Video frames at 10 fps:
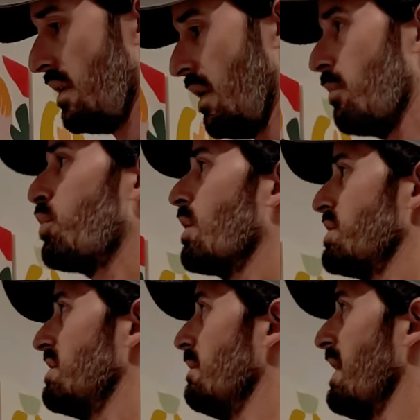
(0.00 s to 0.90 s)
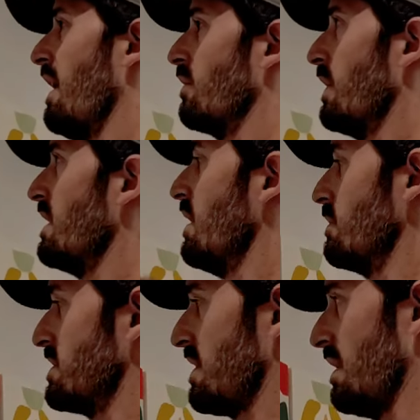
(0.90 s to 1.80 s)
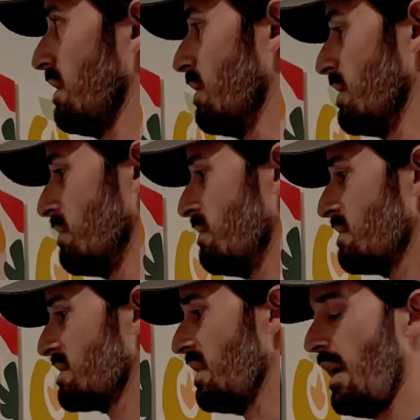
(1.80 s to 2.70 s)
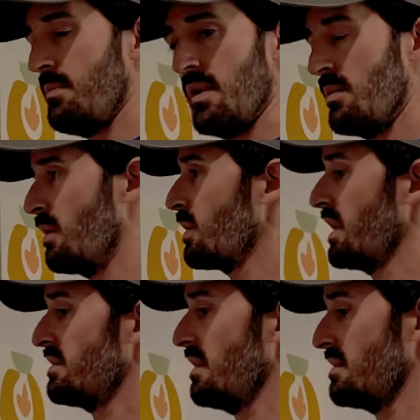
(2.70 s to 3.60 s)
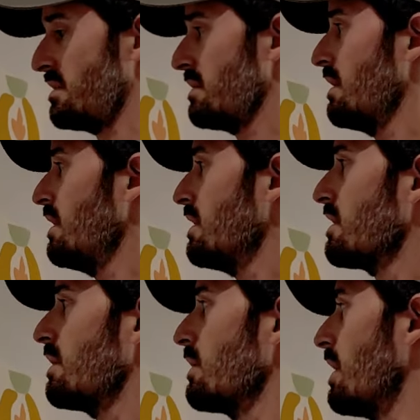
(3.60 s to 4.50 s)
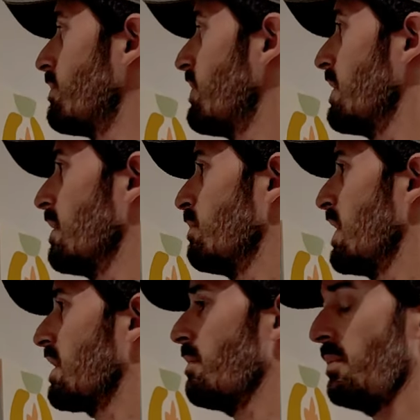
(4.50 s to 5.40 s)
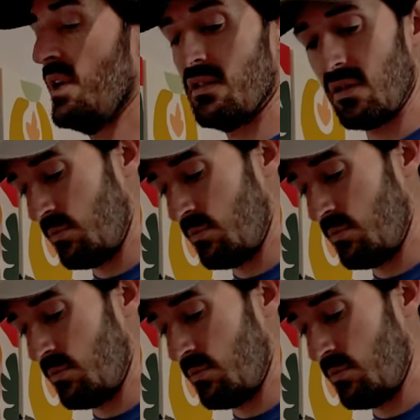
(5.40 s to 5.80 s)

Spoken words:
I'll push them out. Right now I'm just kind of going sloppy, but we'll let this cure up for a couple minutes. I